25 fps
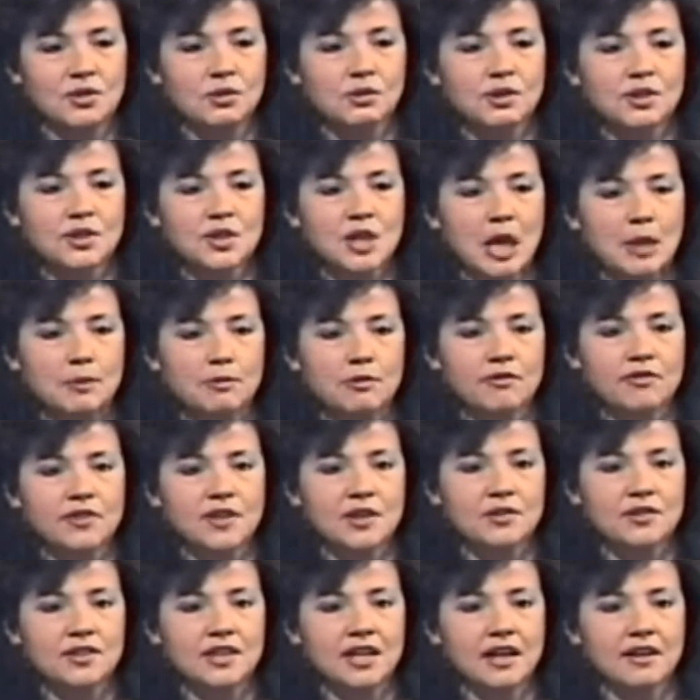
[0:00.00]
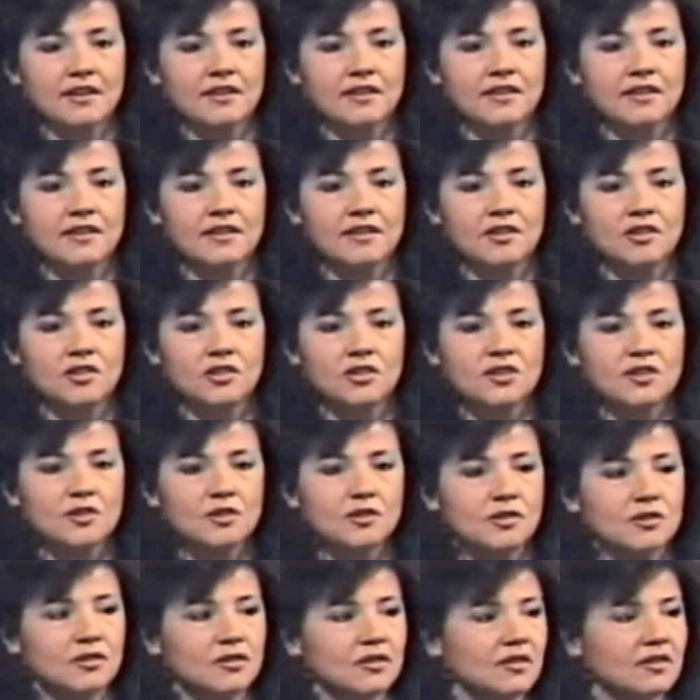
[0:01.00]
to the time of their death,
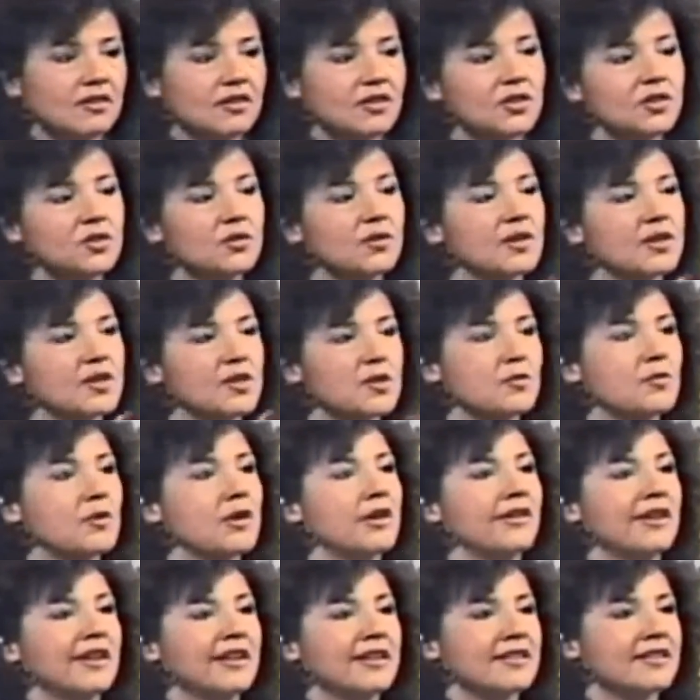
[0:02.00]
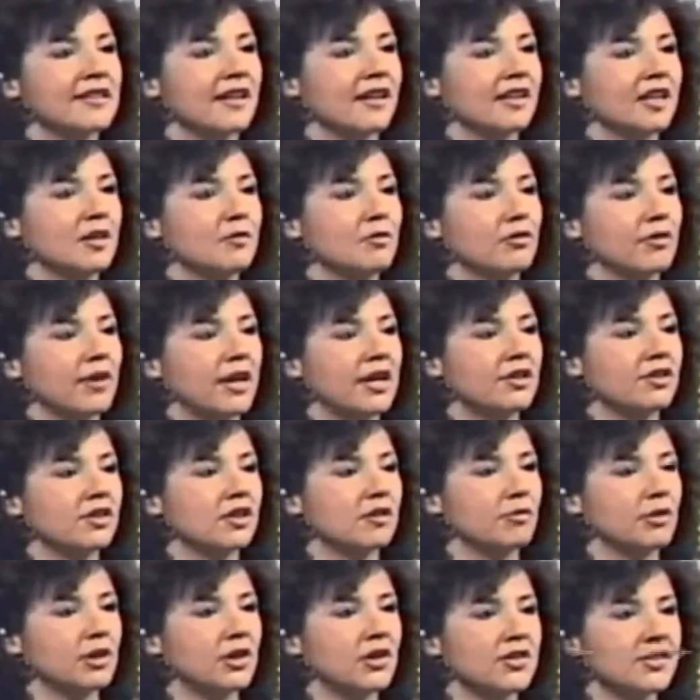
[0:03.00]
to experience that
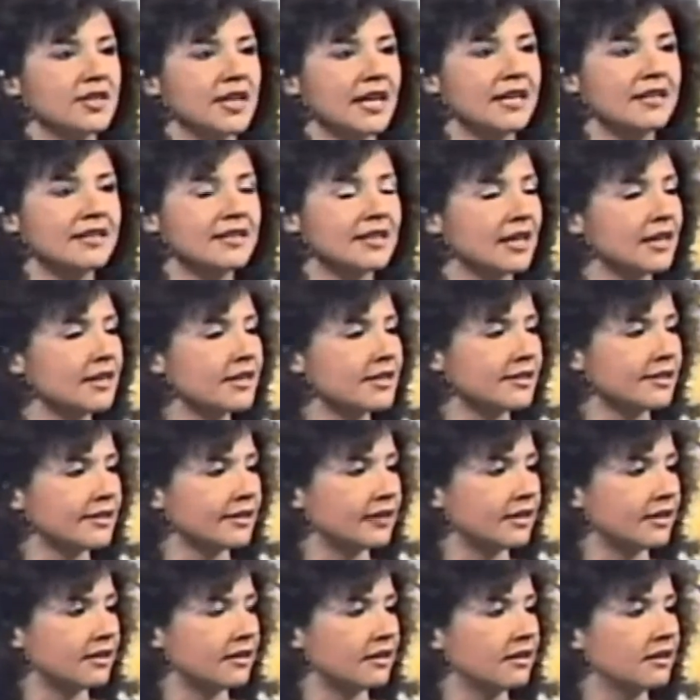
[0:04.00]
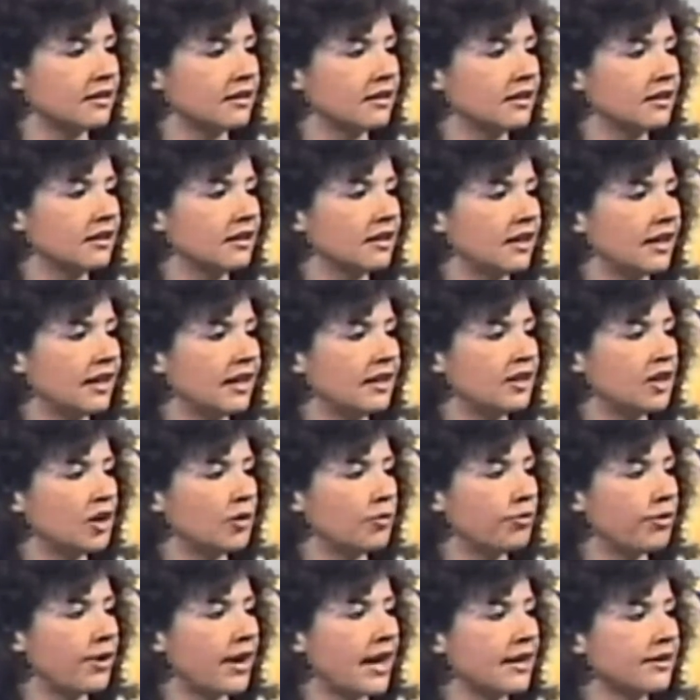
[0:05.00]
liberation, because they had tasted it in
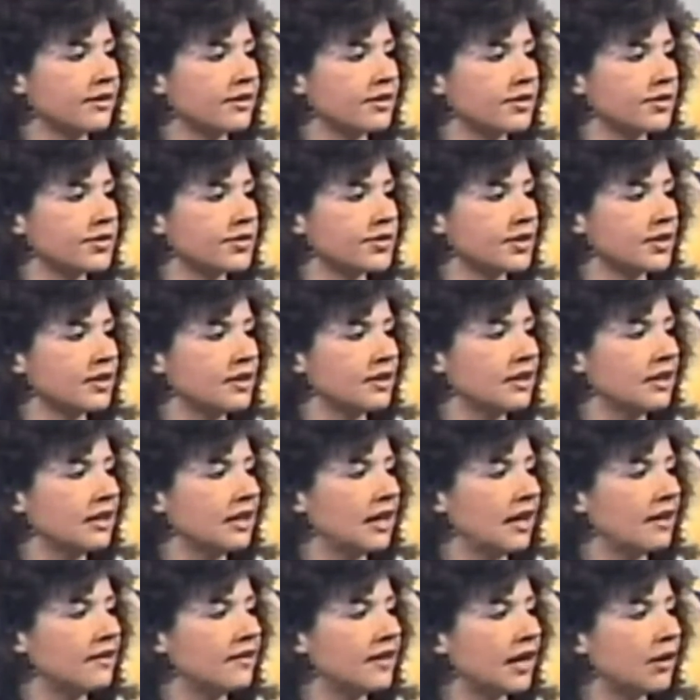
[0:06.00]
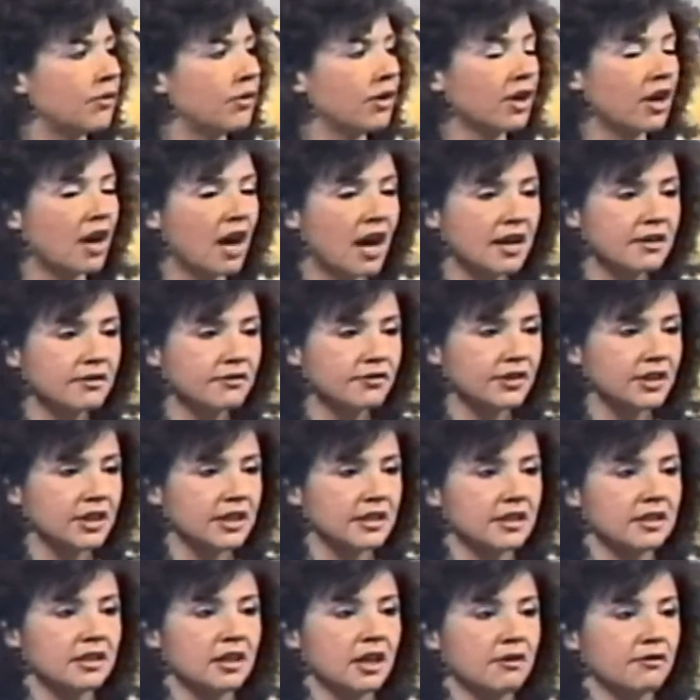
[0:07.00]
their practice, and they were
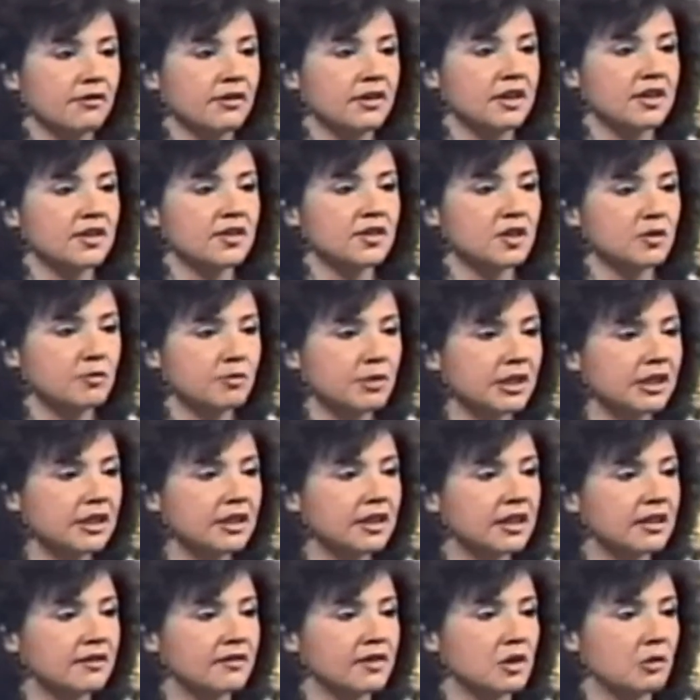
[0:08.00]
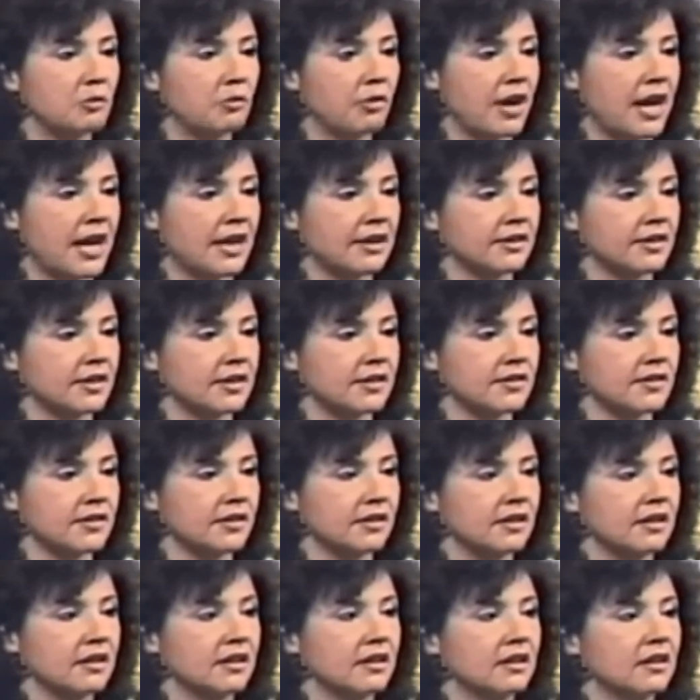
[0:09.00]
confident enough in the stability of their
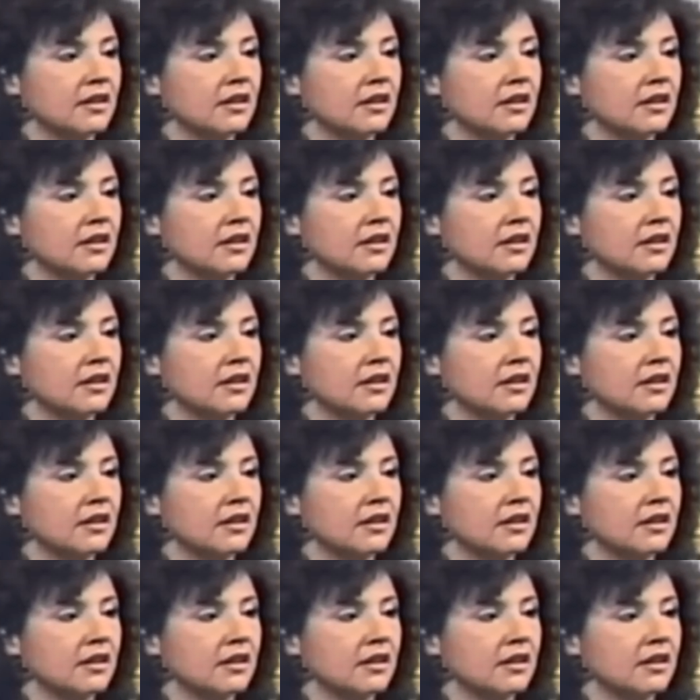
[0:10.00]
practice